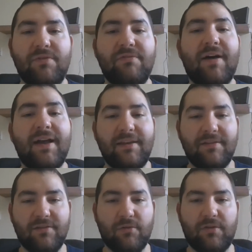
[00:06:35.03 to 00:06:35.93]
of the vine
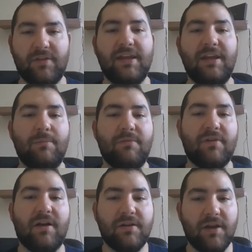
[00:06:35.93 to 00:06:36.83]
until the kingdom of
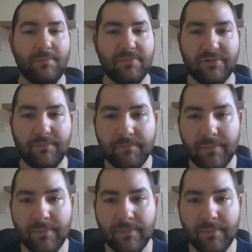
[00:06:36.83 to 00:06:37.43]
God comes."